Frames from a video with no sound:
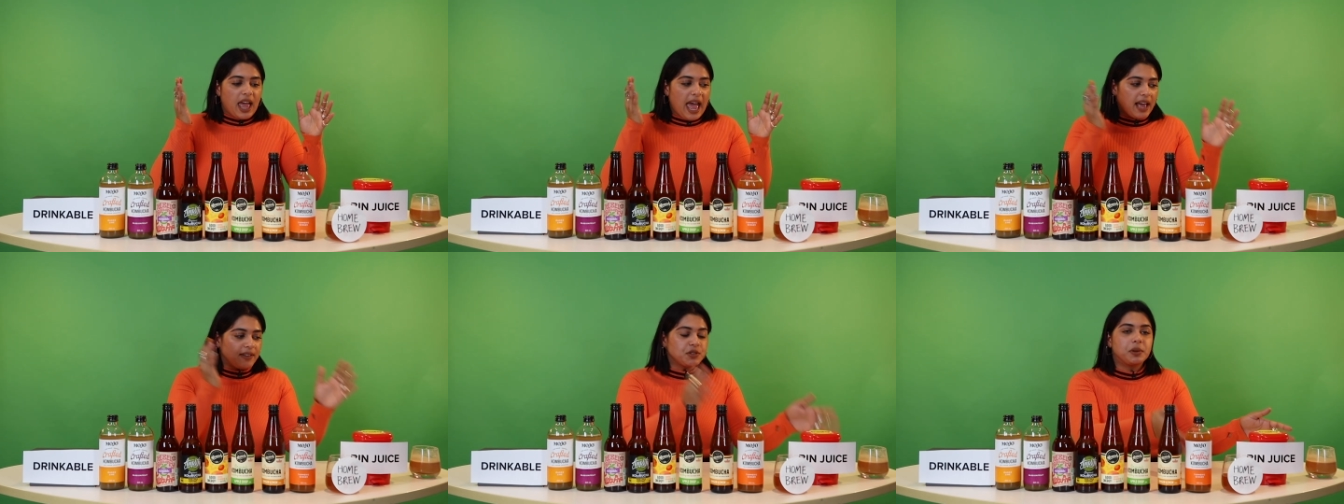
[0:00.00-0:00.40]

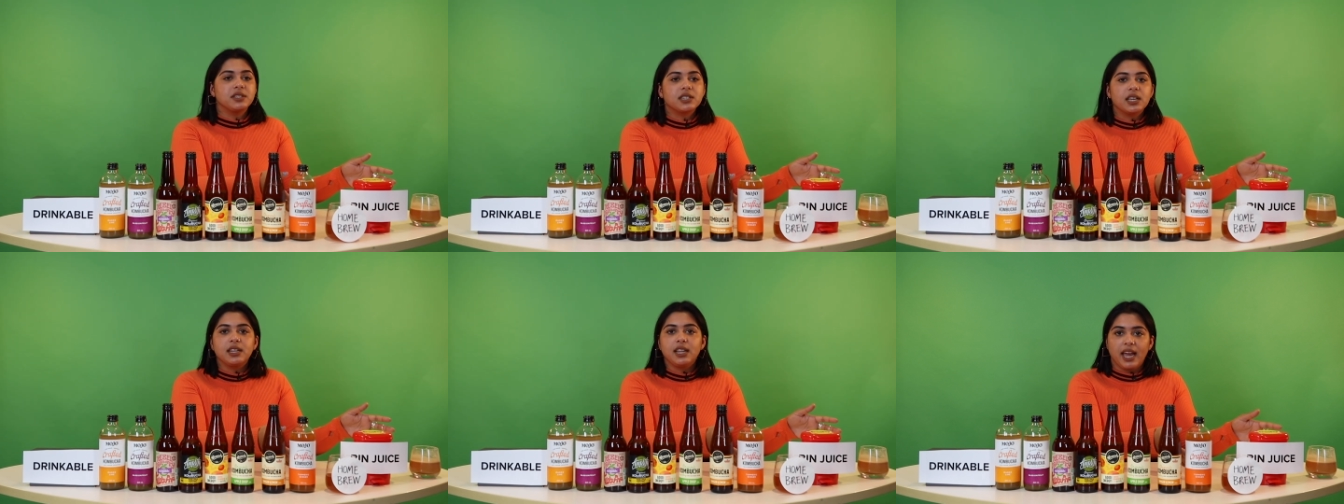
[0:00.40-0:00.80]
Ev's
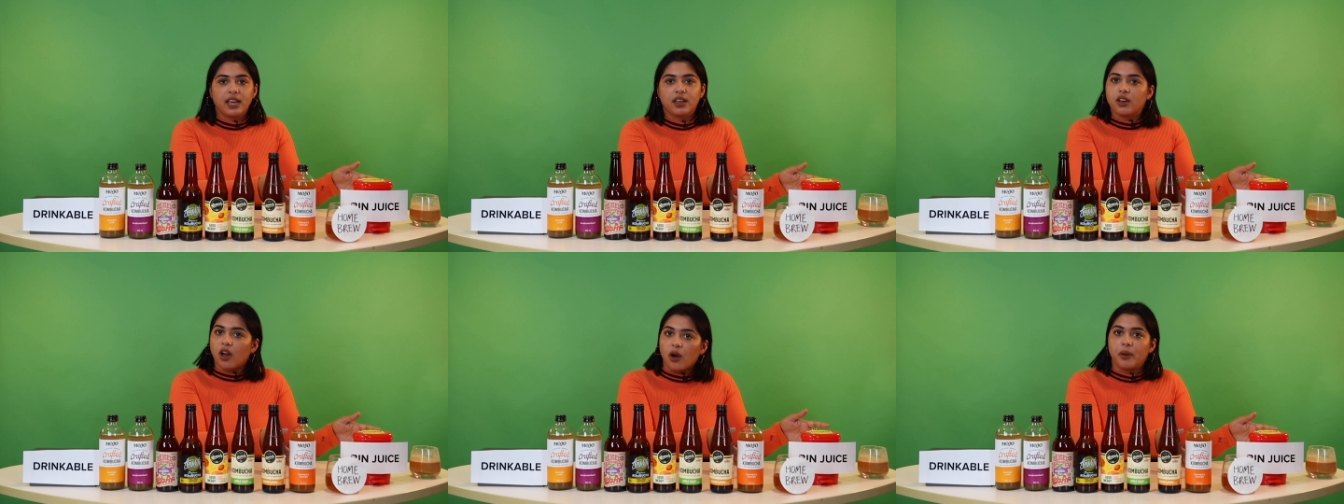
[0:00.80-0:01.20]
ones can
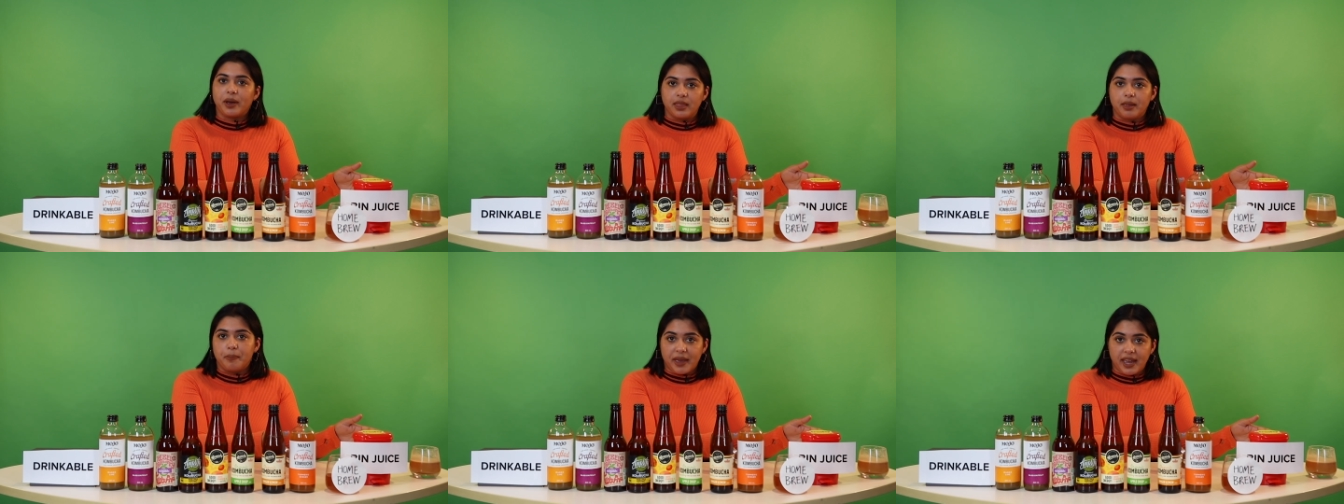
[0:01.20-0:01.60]
like go
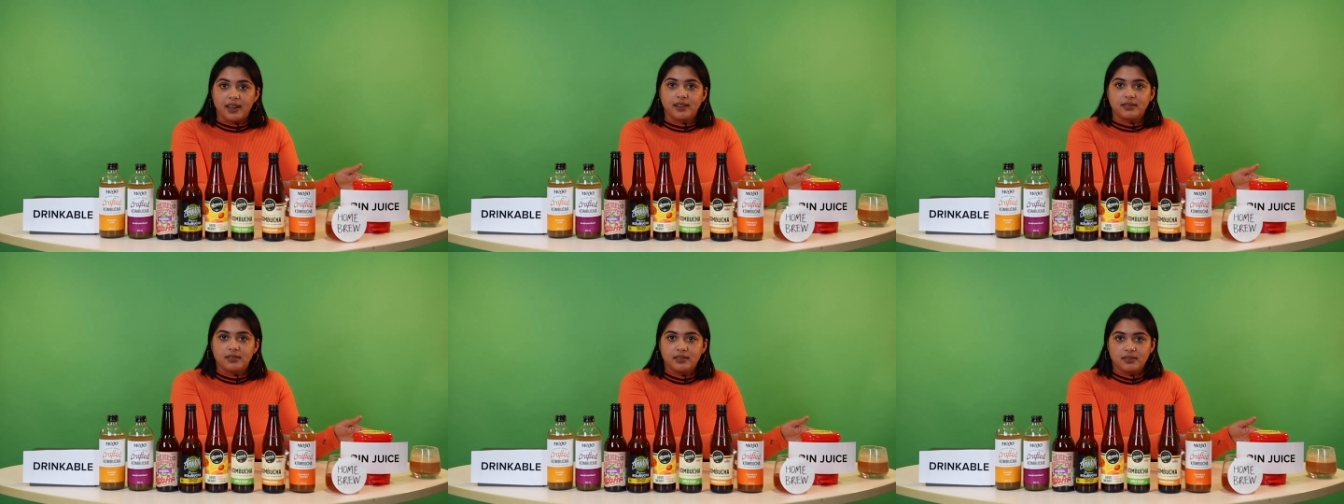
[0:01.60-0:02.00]
in the
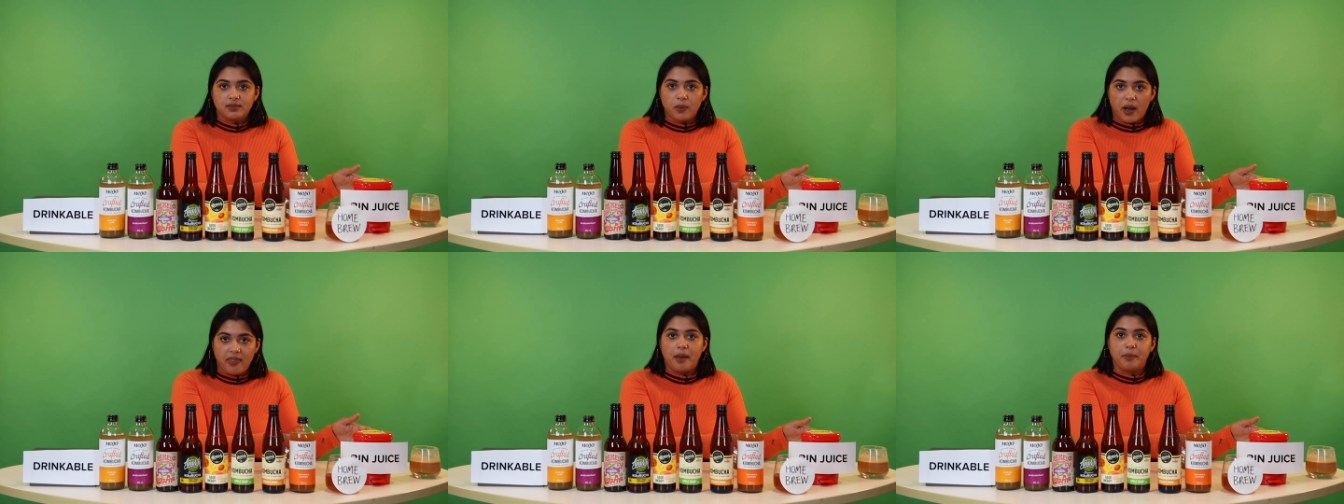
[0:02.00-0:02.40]
bin
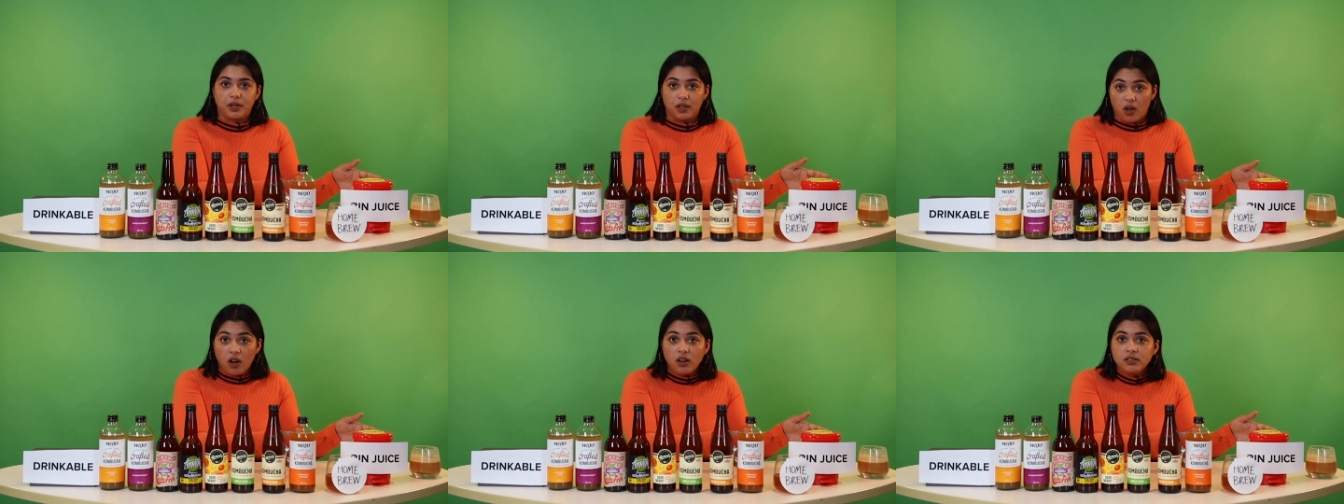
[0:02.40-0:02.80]
where they
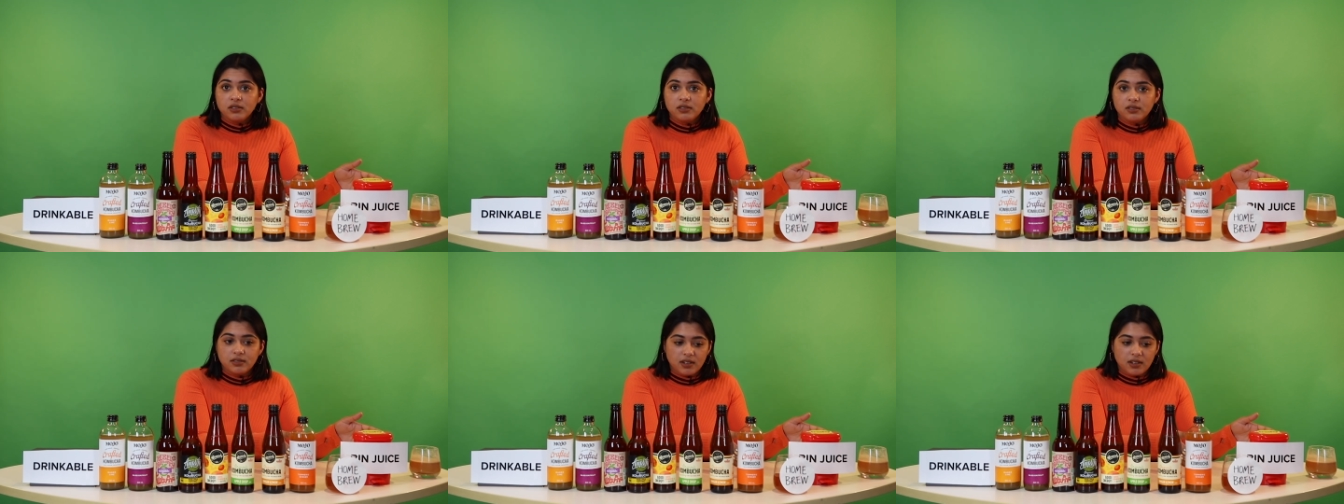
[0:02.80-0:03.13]
belong.